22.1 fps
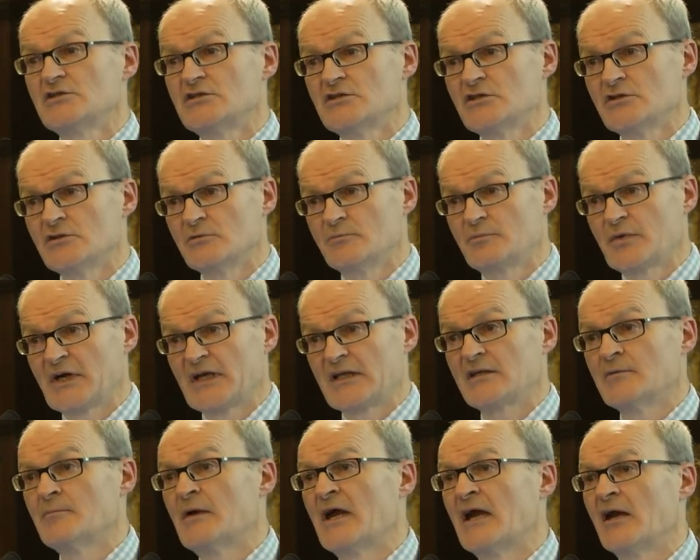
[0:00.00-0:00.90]
do you pick
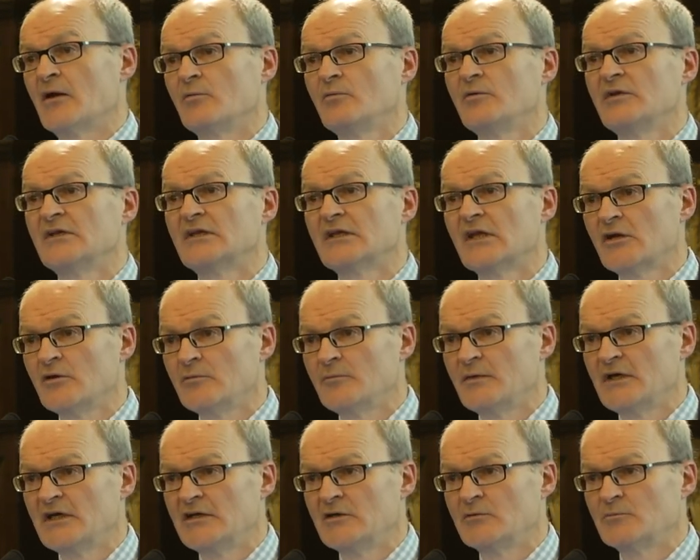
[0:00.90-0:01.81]
them out with low,
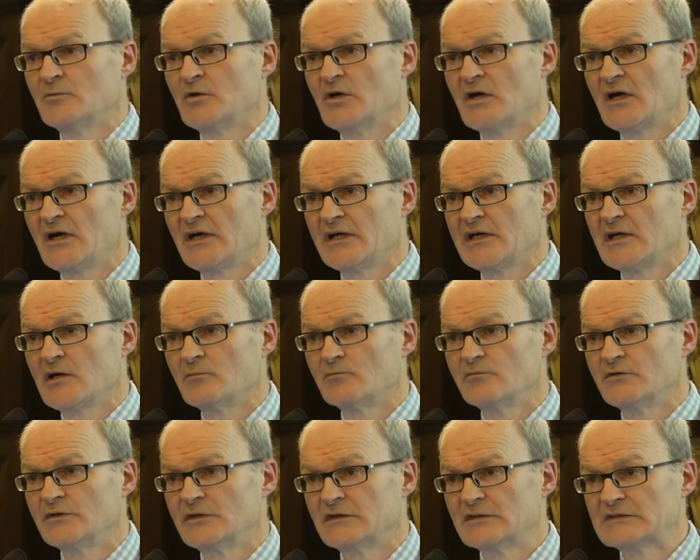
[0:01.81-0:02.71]
medium, or high
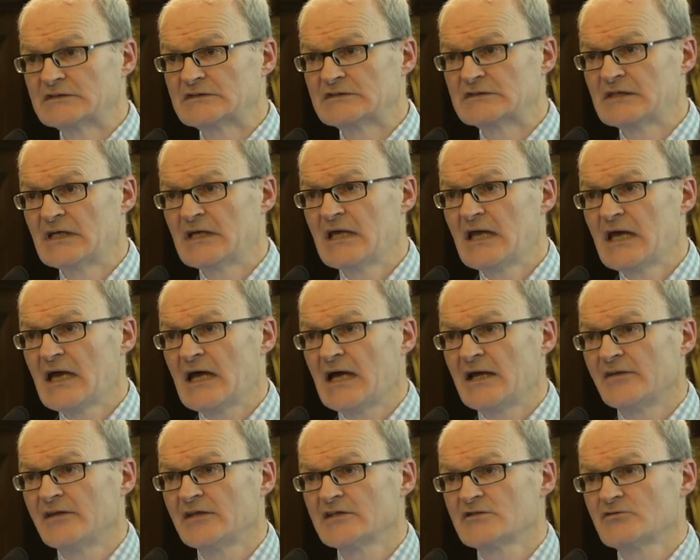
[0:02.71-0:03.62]
confidence?
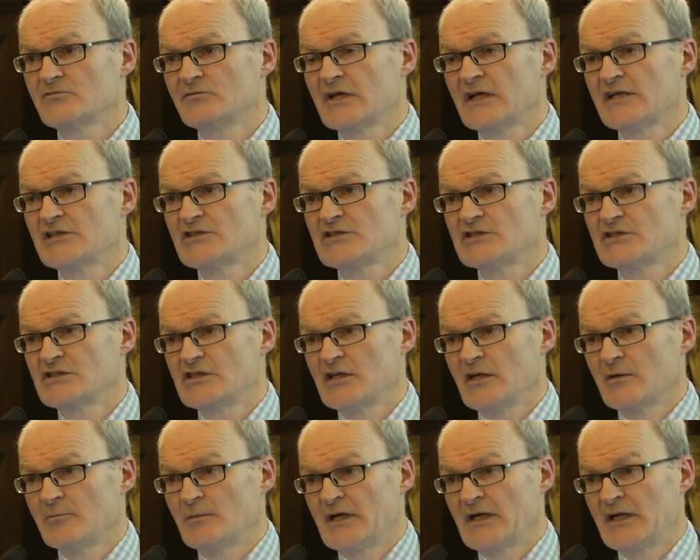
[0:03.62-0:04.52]
And this
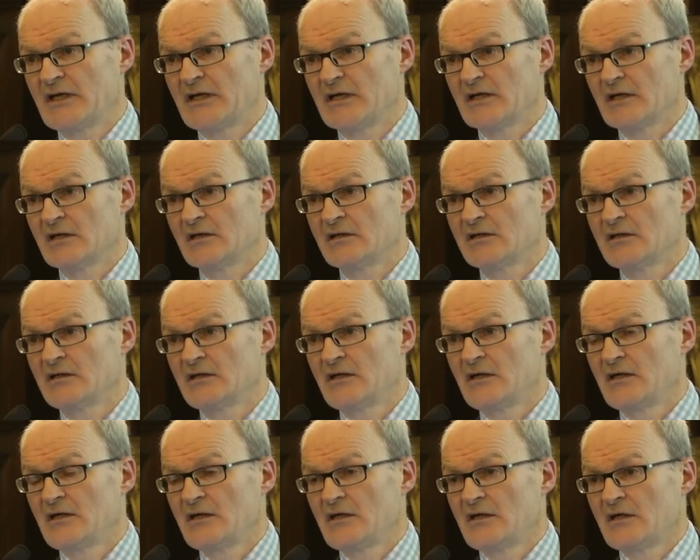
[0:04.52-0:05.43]
relationship here,
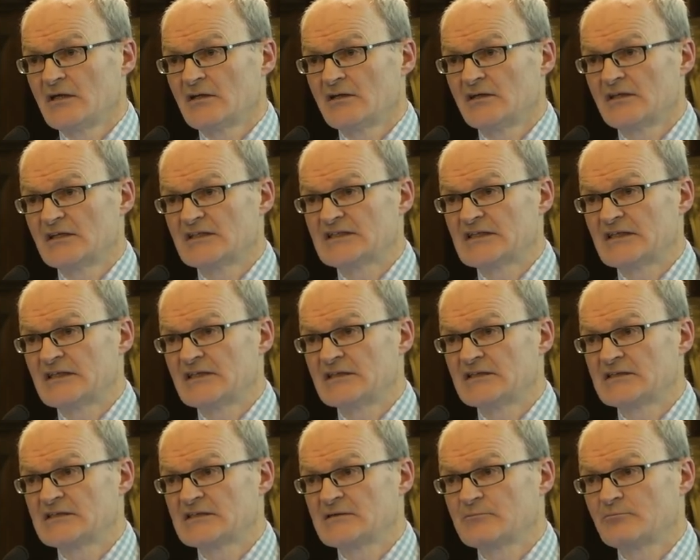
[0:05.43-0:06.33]
this
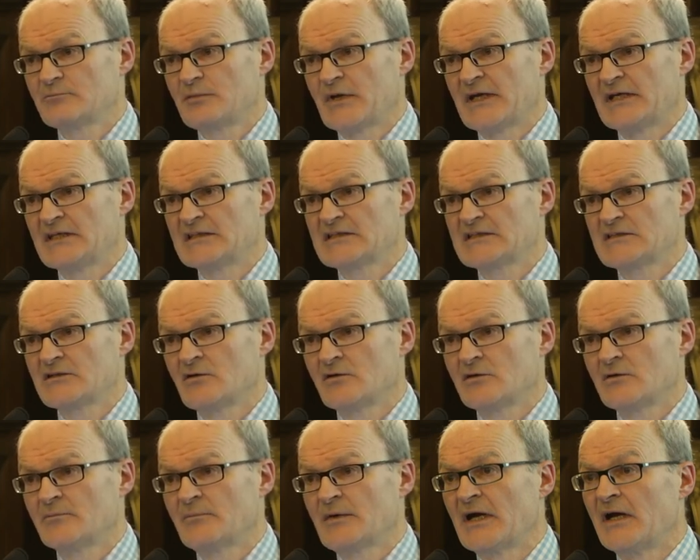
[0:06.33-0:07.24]
is based
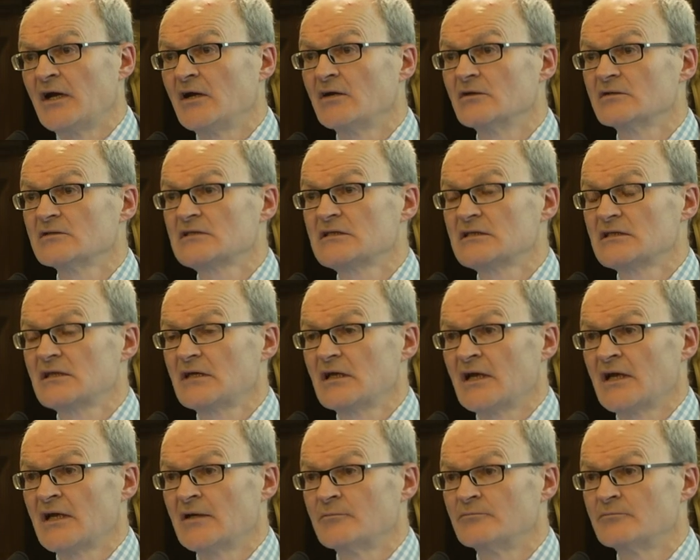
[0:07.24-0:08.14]
on about
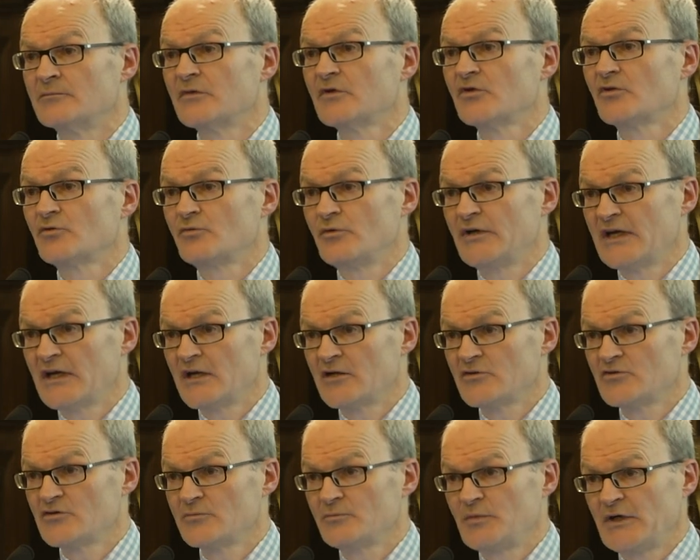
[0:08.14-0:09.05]

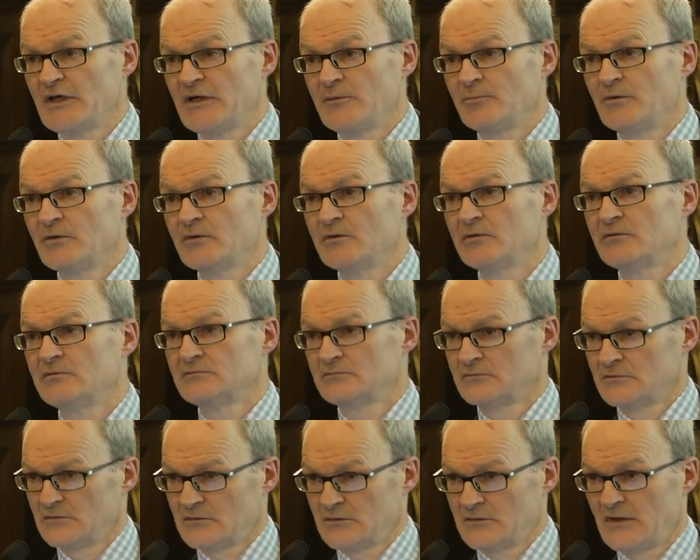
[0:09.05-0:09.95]
300 people
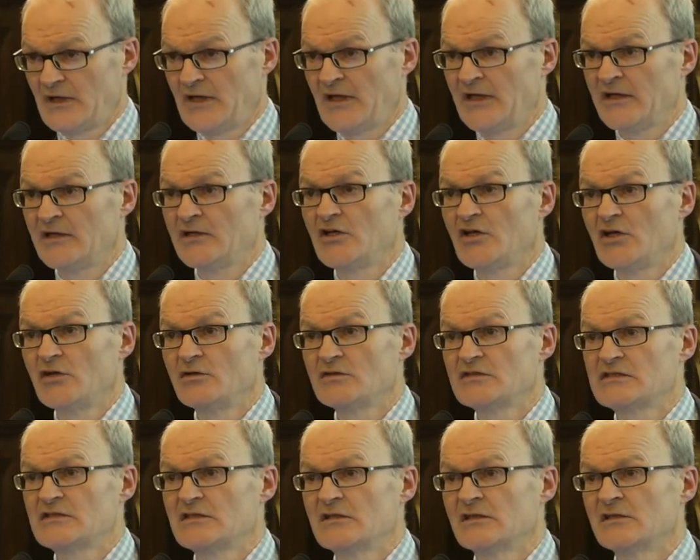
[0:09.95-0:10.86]
in
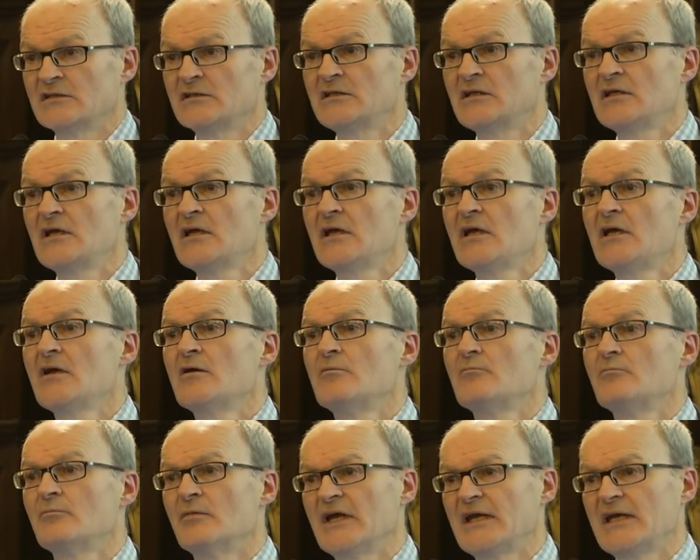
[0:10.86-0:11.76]
Houston
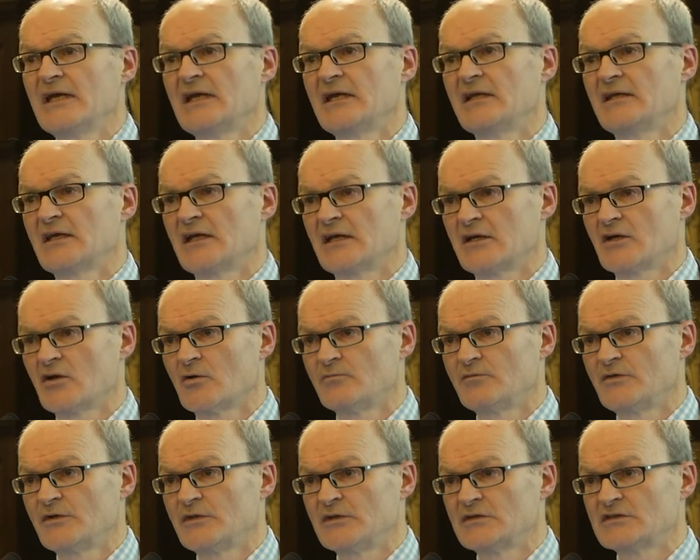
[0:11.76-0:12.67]
making their
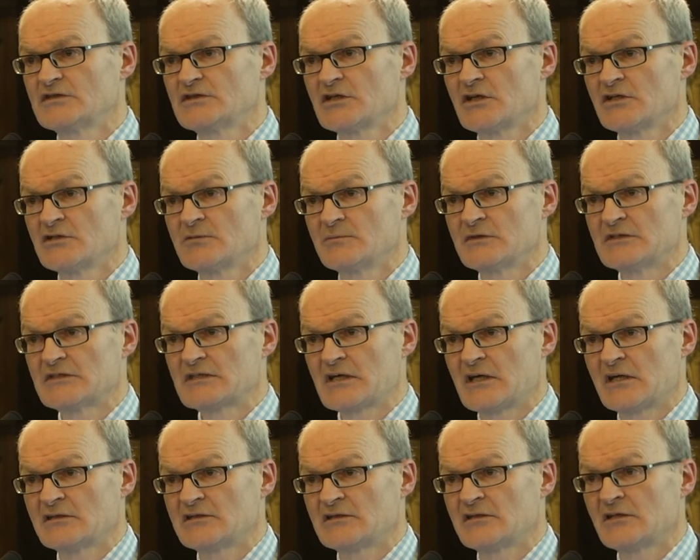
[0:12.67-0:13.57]
confidence judgments
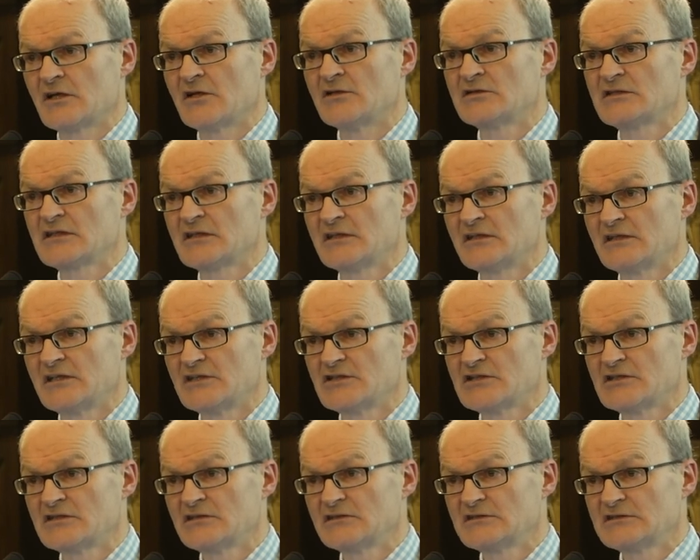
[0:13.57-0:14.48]
under those
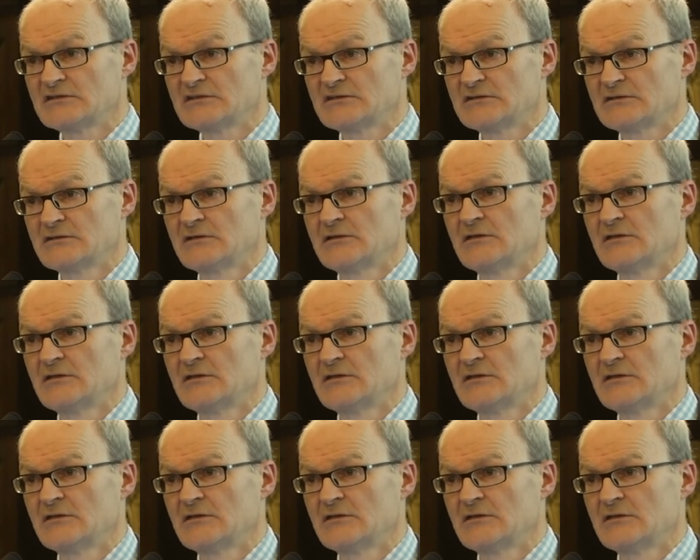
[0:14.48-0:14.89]
conditions.